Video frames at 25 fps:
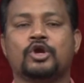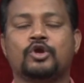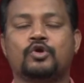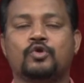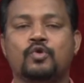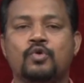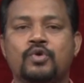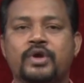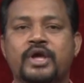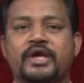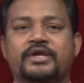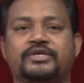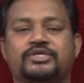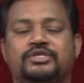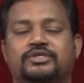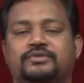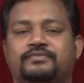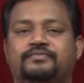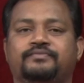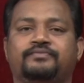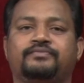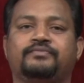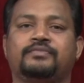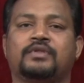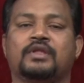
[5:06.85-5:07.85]
Cookies,
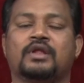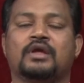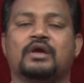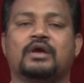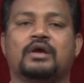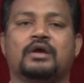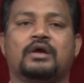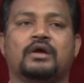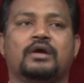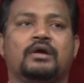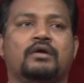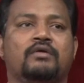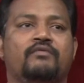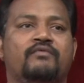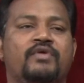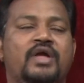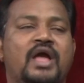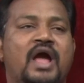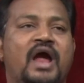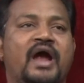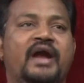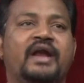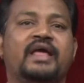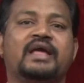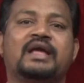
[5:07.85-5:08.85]
we
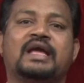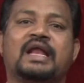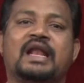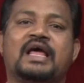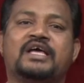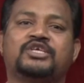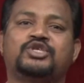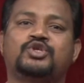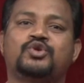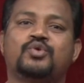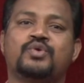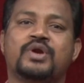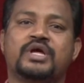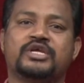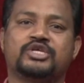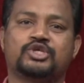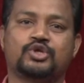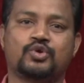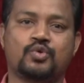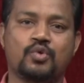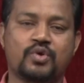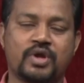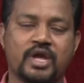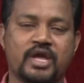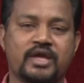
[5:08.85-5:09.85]
had a class known as
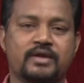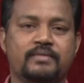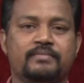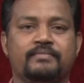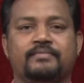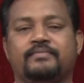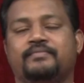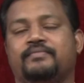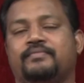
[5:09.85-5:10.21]
cookie.